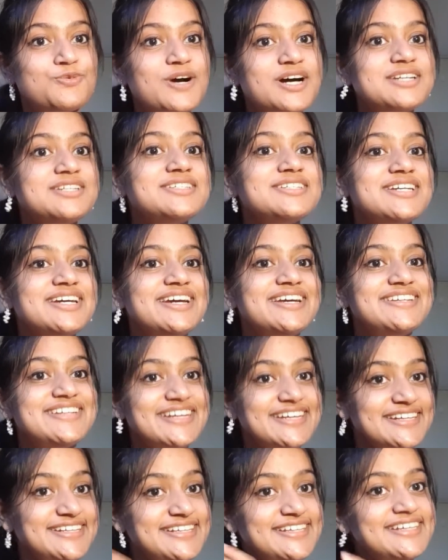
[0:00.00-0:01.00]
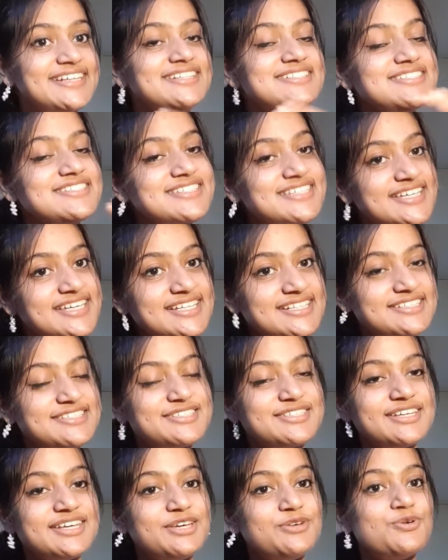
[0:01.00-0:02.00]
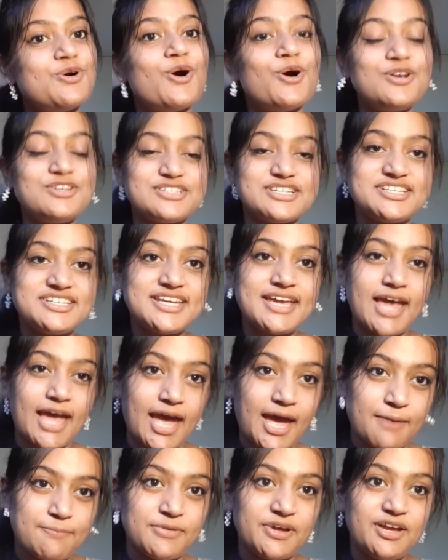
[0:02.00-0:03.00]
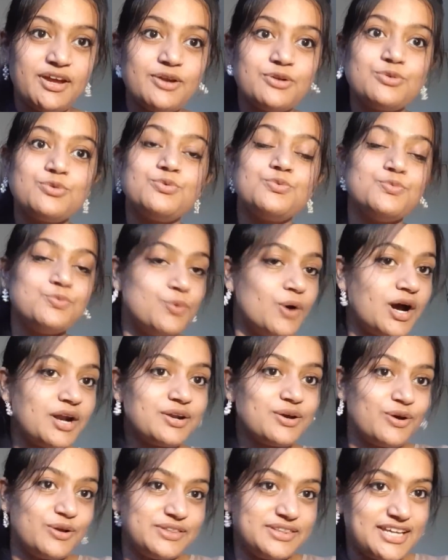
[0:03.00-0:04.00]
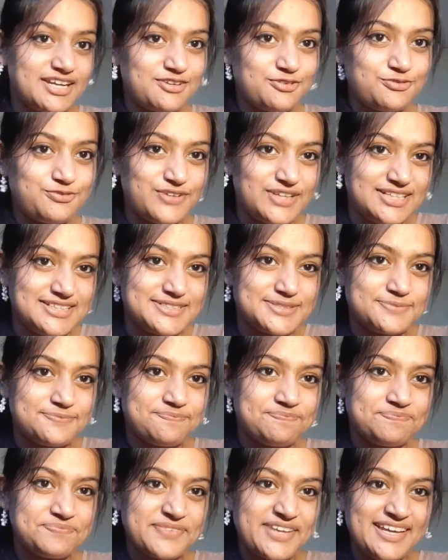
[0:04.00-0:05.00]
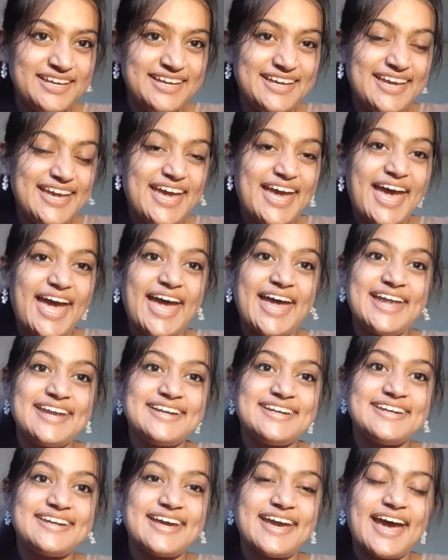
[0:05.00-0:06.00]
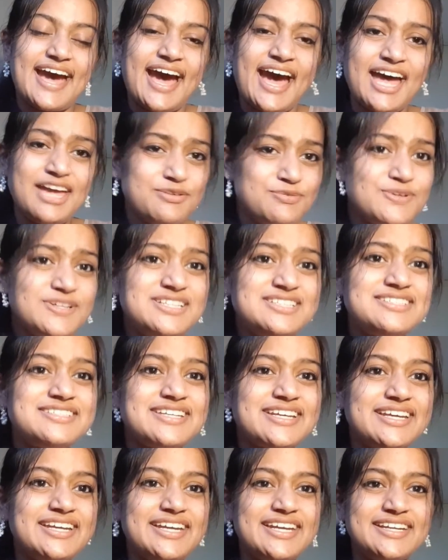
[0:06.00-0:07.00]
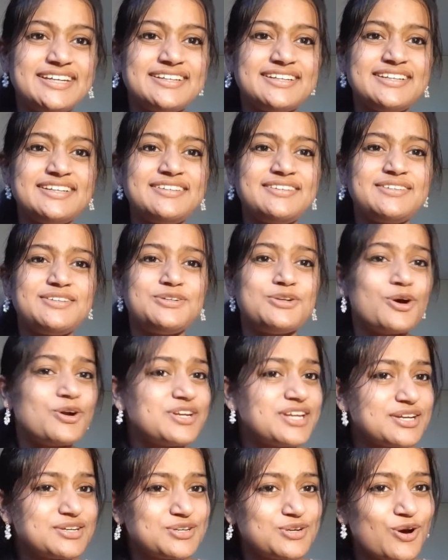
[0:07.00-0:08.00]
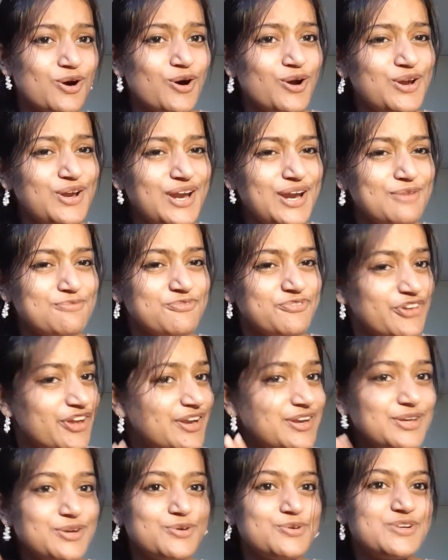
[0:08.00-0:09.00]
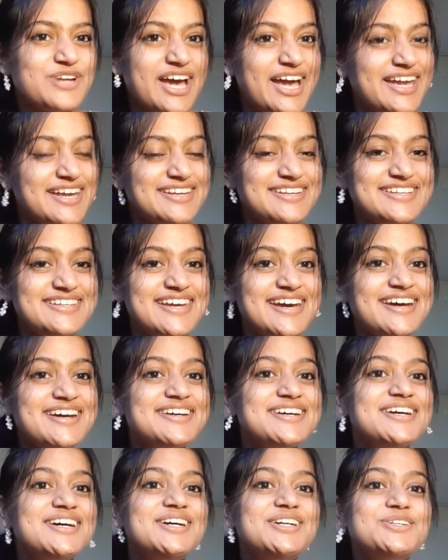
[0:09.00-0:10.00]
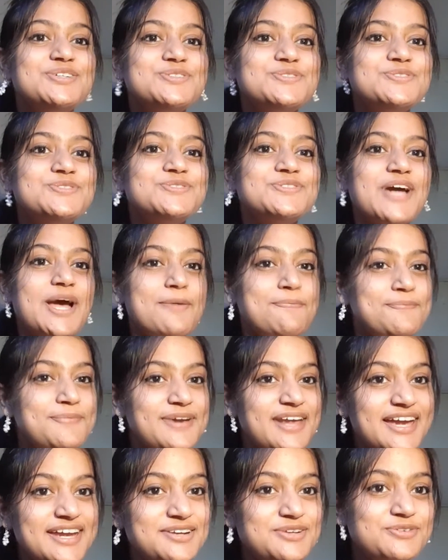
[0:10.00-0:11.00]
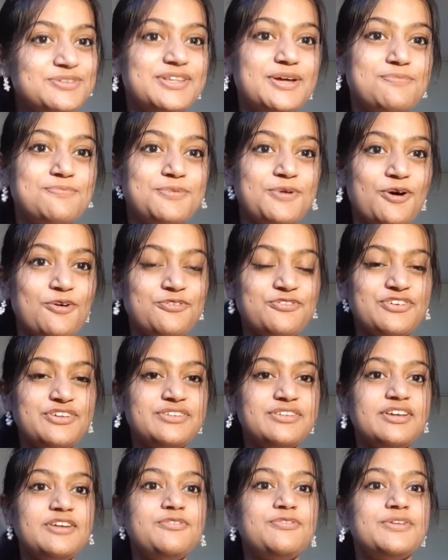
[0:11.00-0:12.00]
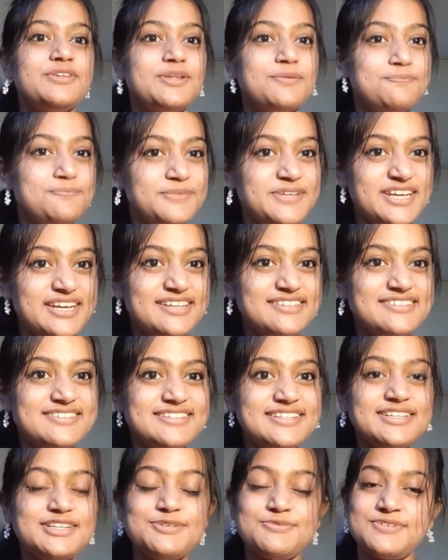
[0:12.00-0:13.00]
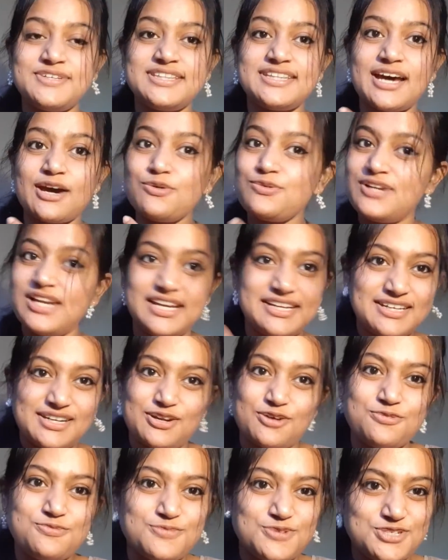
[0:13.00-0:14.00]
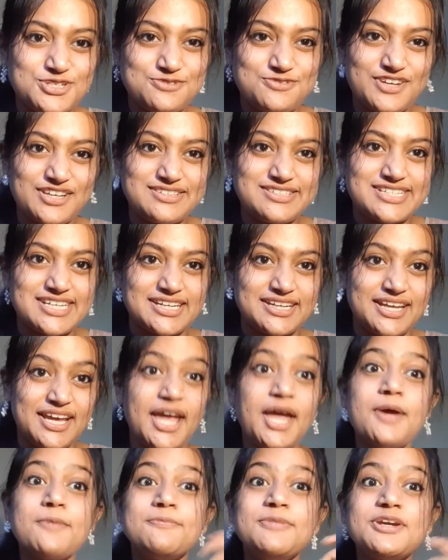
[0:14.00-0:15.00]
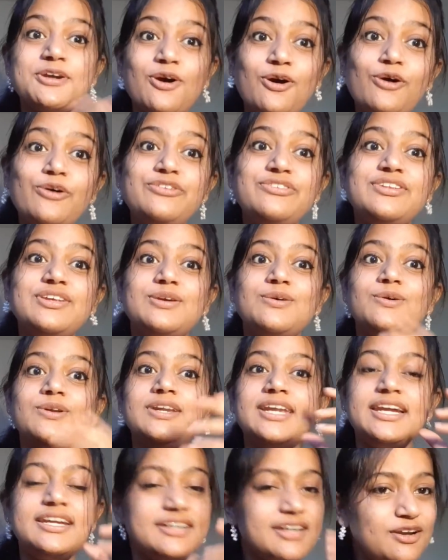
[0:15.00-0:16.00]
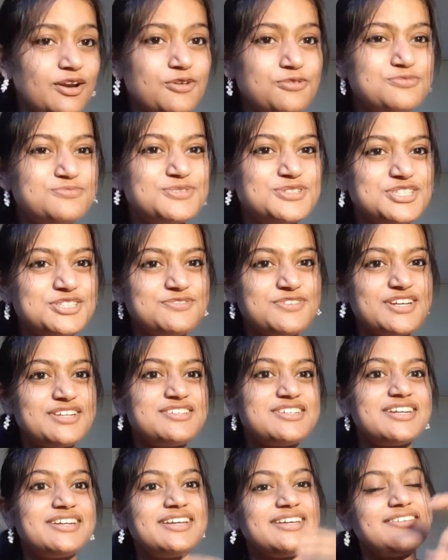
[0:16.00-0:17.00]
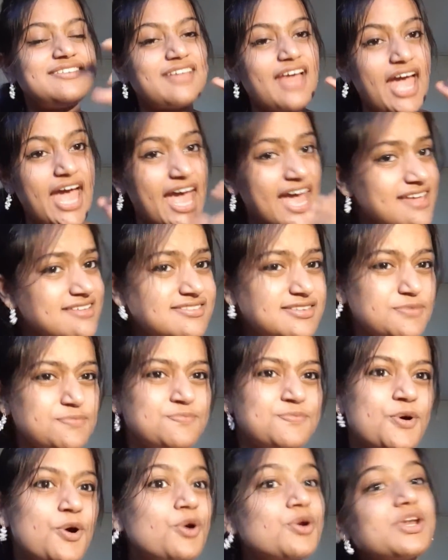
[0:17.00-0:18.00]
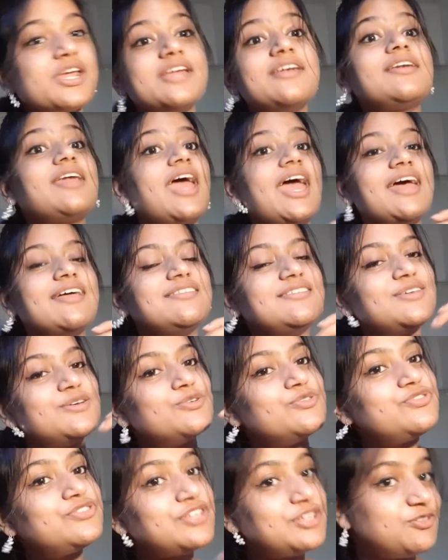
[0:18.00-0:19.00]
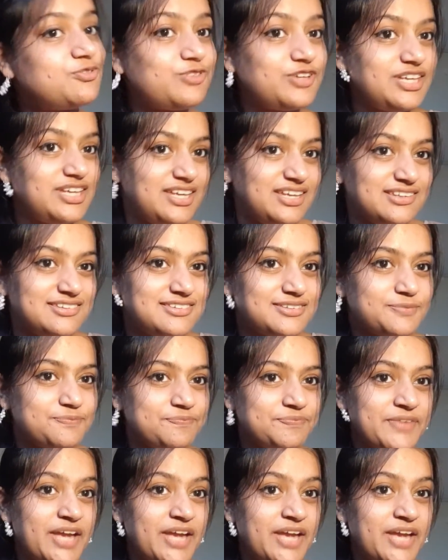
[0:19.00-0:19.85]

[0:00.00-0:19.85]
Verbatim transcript: what technical skills you already have to work on that field. And I will say it is not at all very good idea to apply to the professor for the PhD without letter of motivation, because your letter of motivation is as important as your CV is.